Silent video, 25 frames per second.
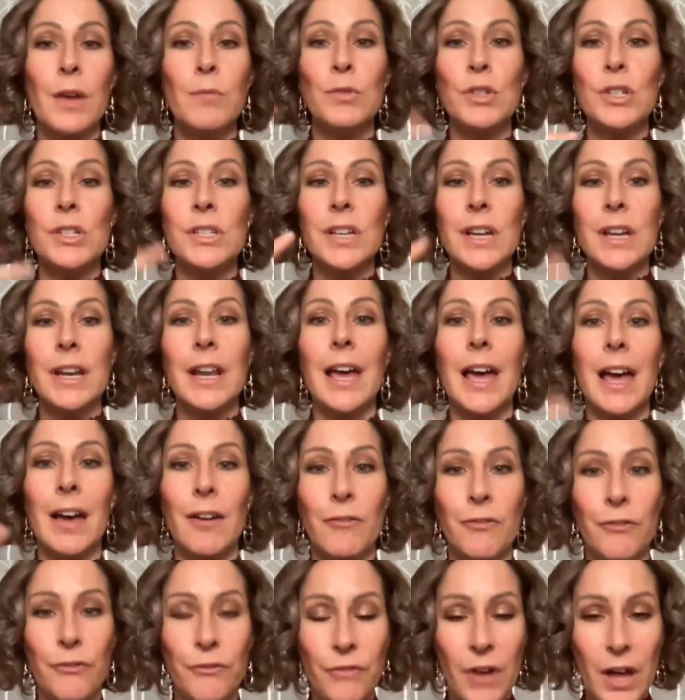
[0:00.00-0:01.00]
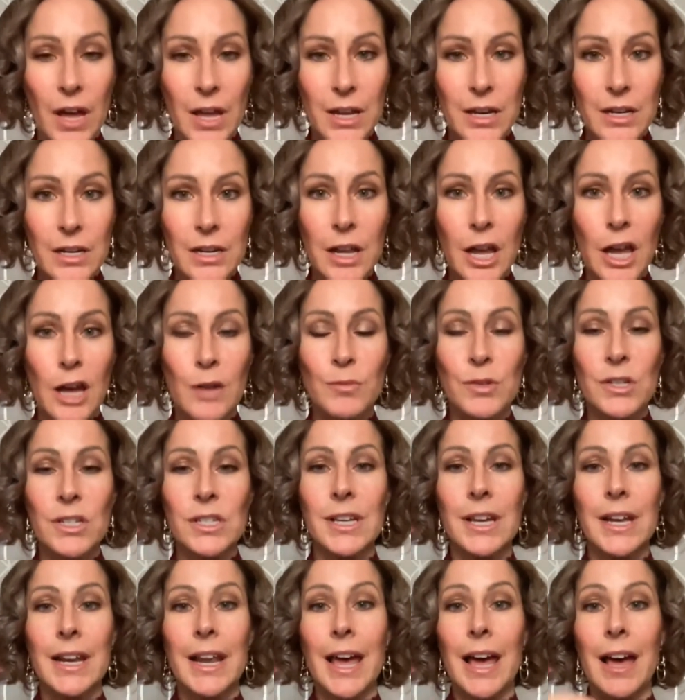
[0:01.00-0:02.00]
I'm just going to have fun. I'm
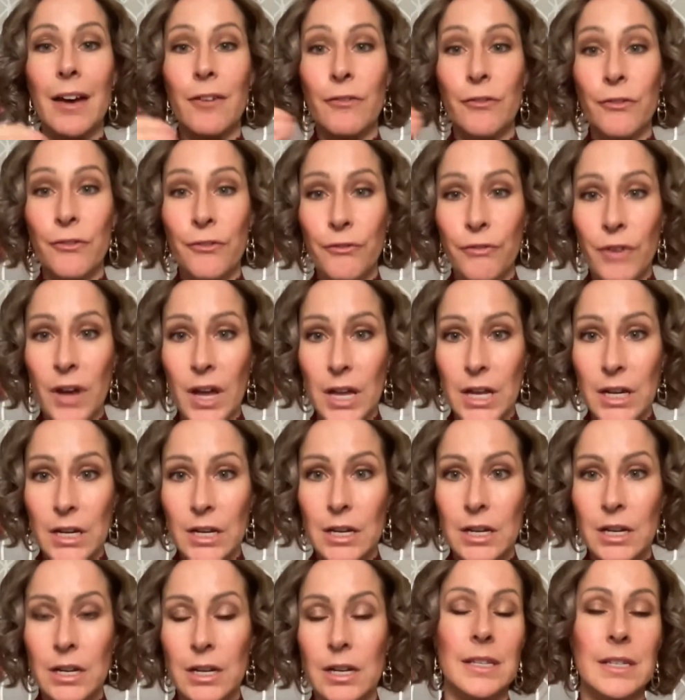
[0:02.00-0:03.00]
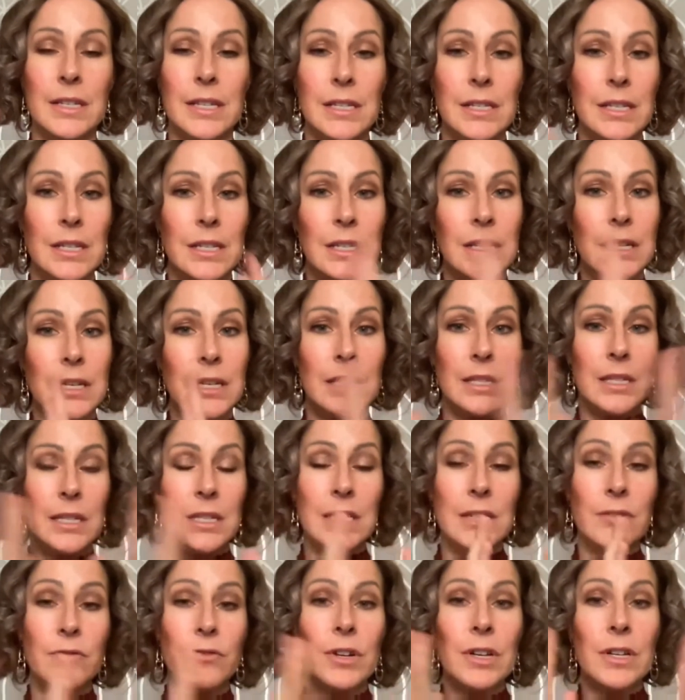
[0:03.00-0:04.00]
just going to have fun because yeah. it's, it's, a
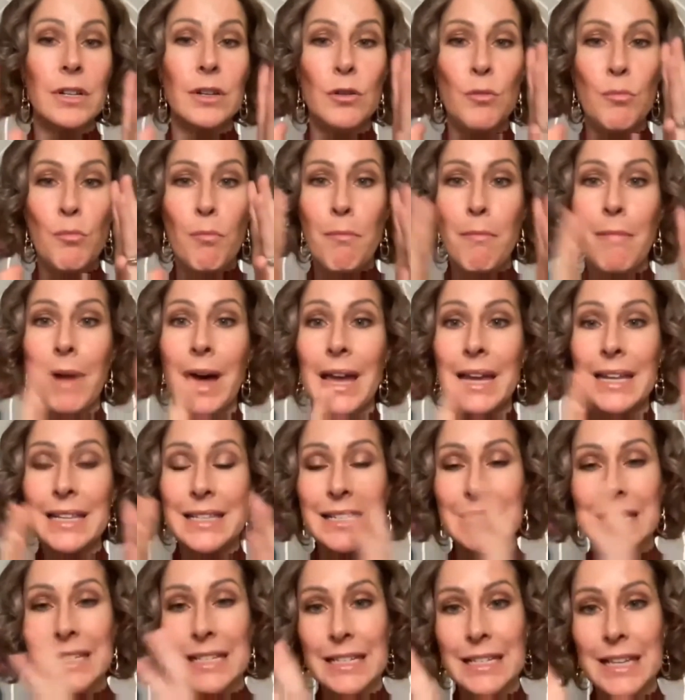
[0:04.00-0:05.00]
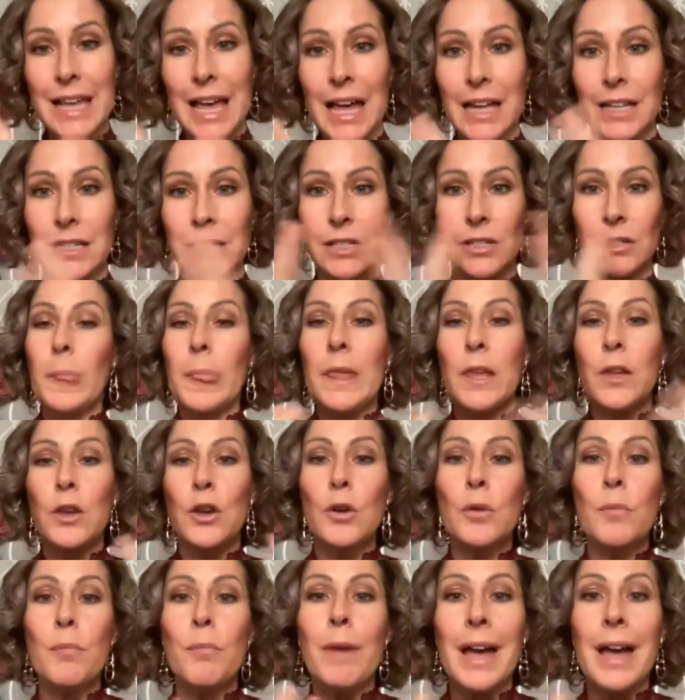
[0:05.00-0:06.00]
different mindset.
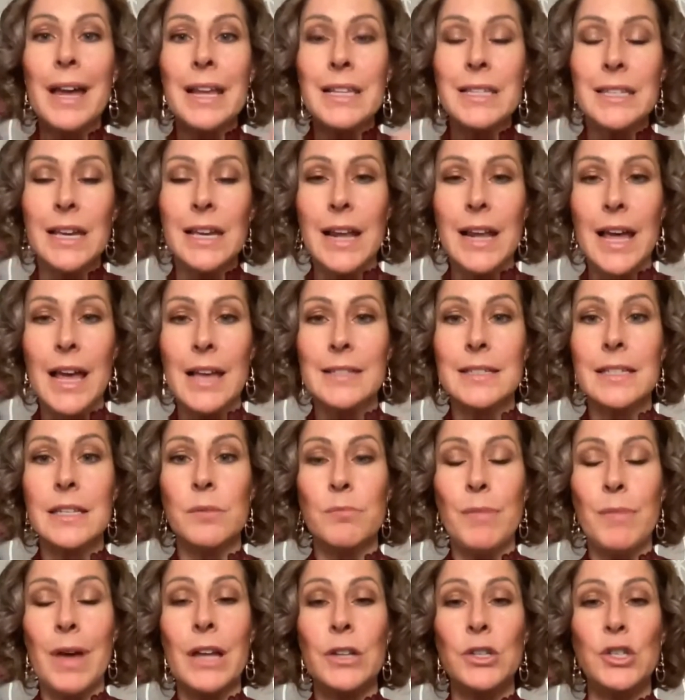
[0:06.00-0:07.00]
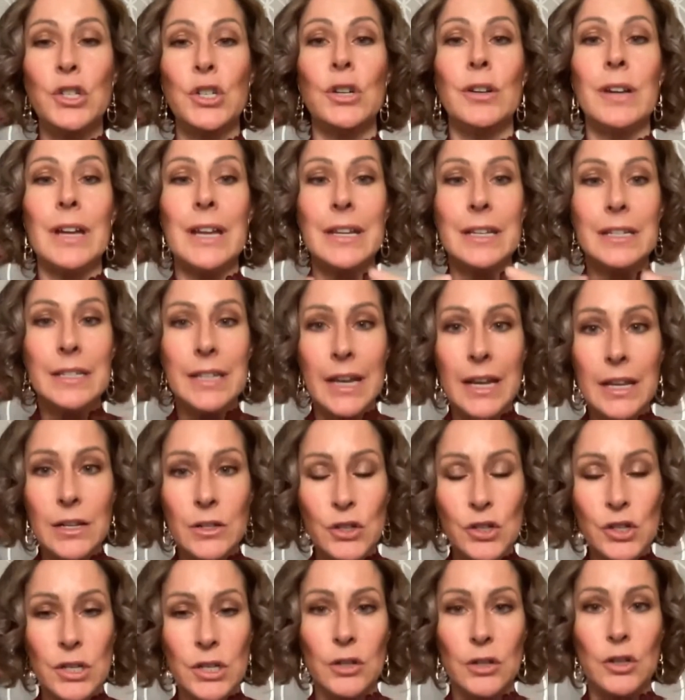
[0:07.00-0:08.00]
Your mindset has to match your
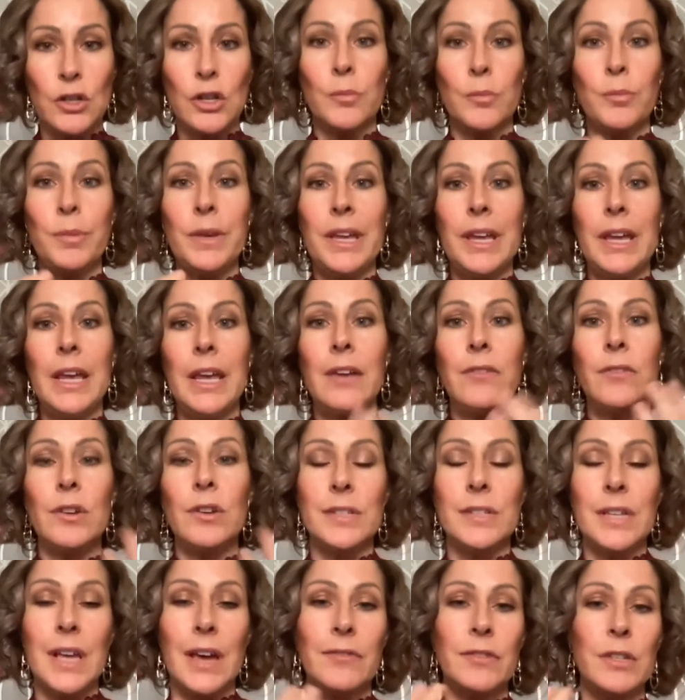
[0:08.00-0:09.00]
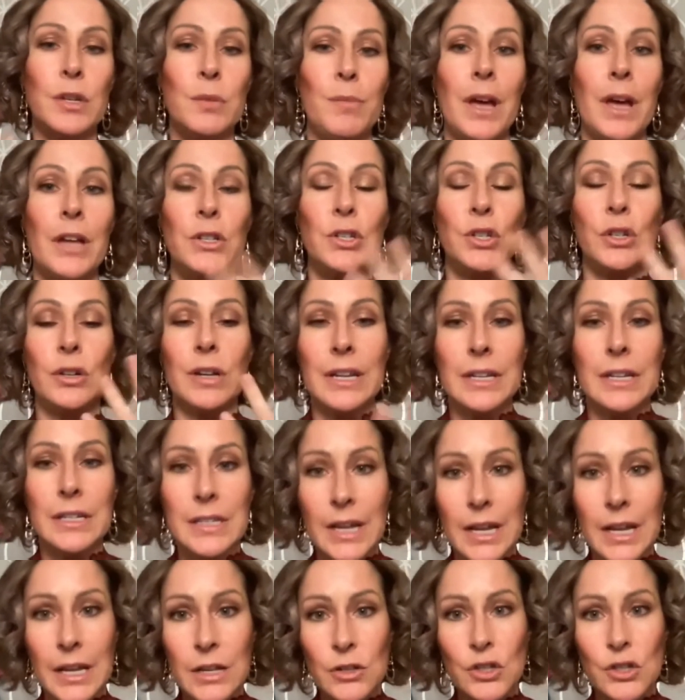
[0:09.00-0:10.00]
intention. Your behaviors have to match your
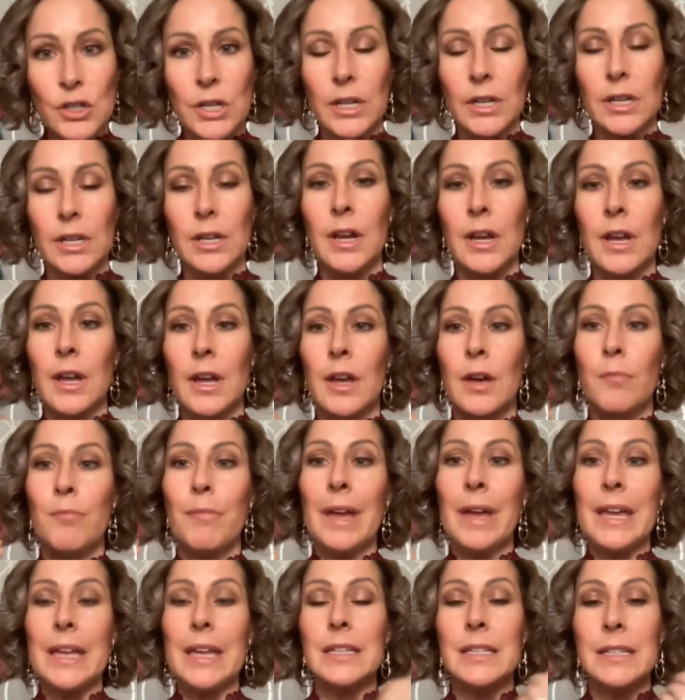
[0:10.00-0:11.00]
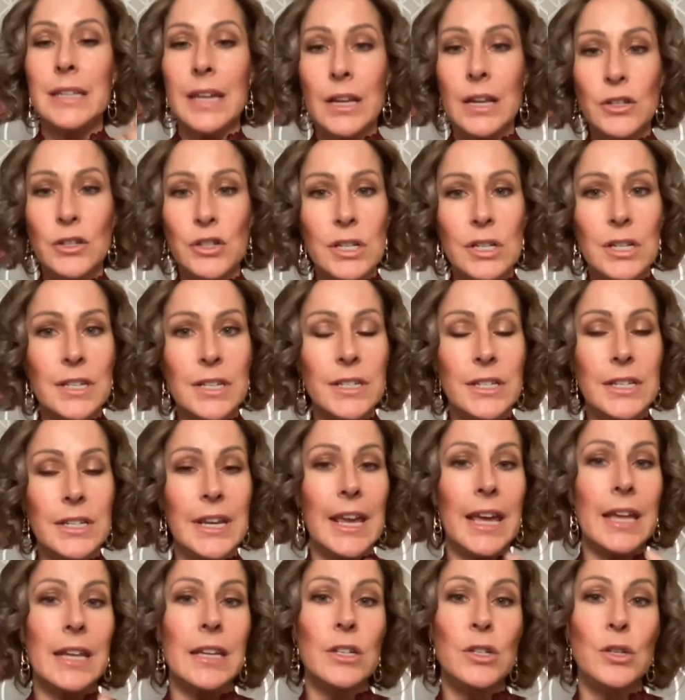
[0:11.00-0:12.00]
intention. My intention is to
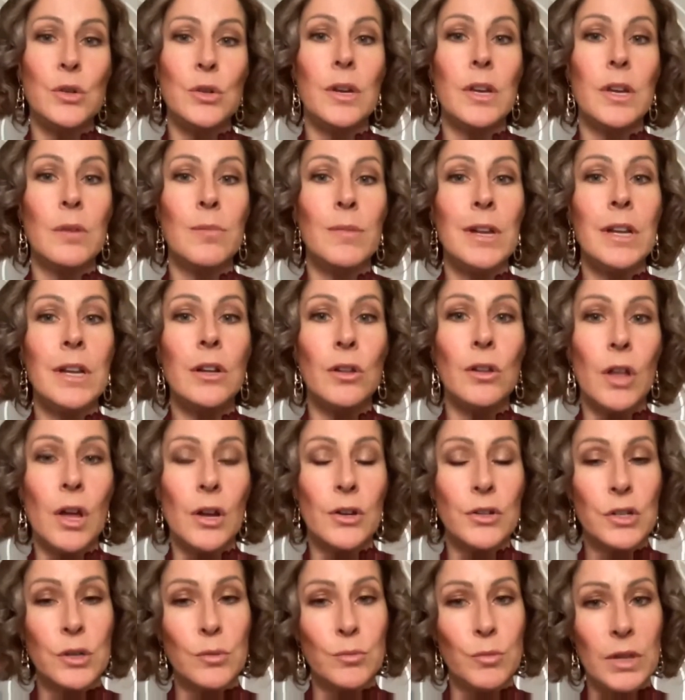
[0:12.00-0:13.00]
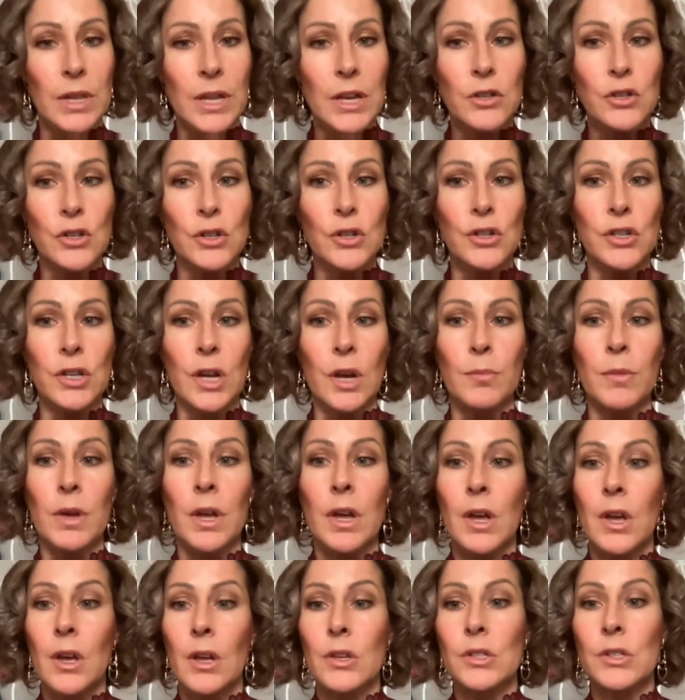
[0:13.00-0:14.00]
get into a committed long term relationship.
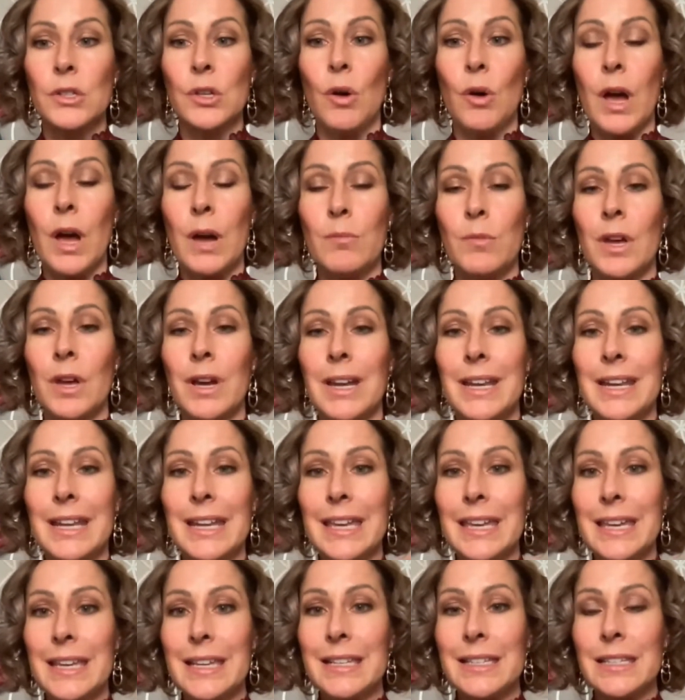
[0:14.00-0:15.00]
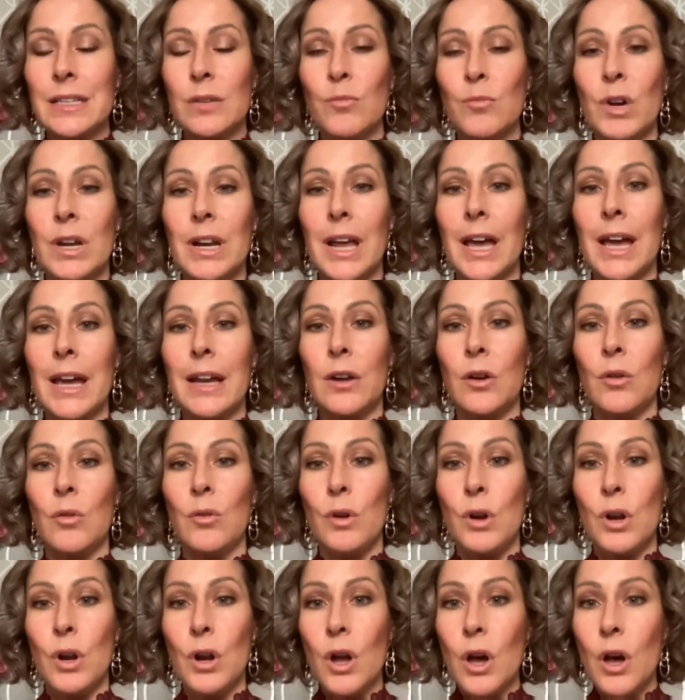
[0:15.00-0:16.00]
So I'm not going to kiss someone I
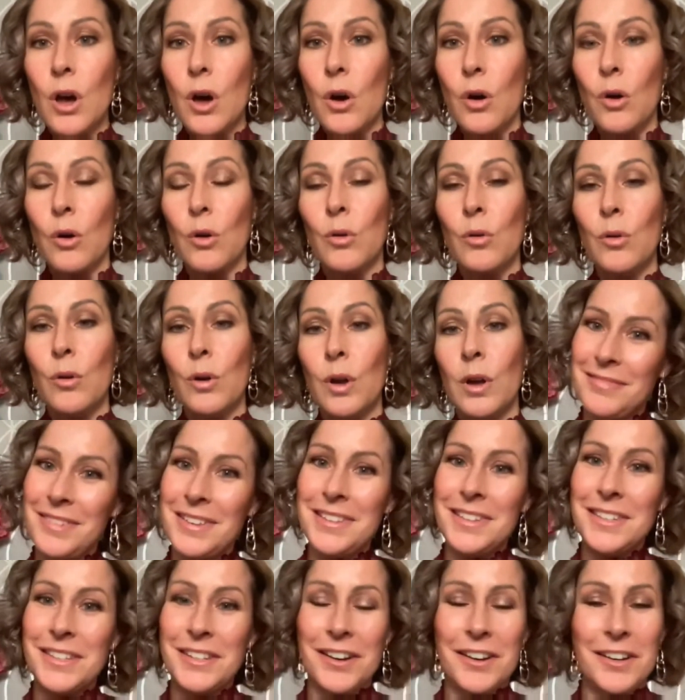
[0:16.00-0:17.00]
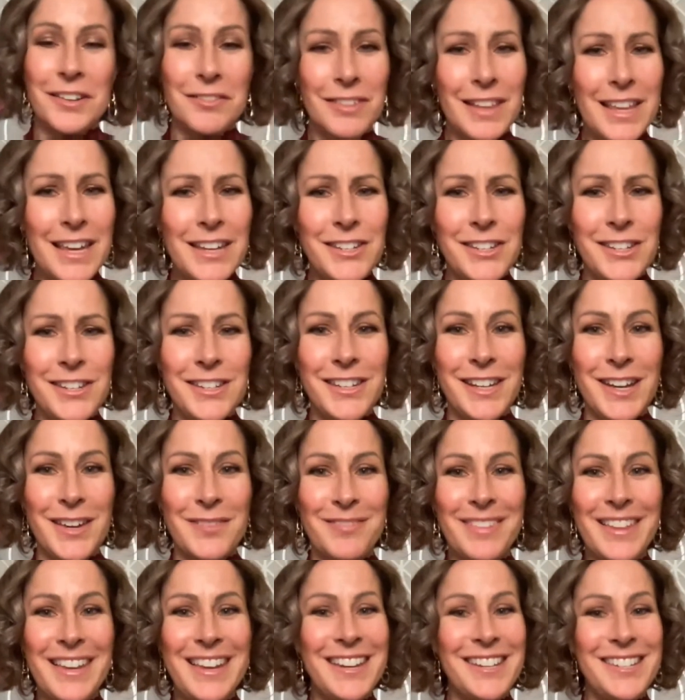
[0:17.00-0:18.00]
don't know and start a
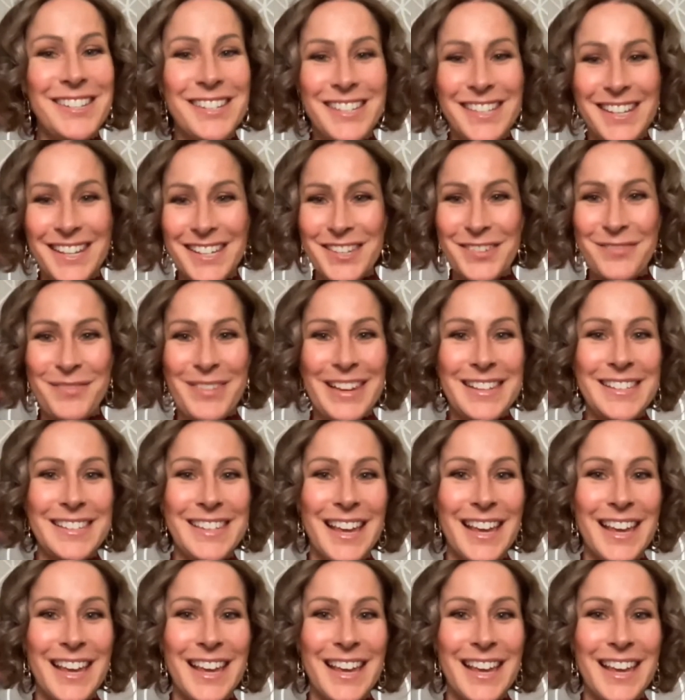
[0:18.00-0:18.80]
relationship. Like it just doesn't make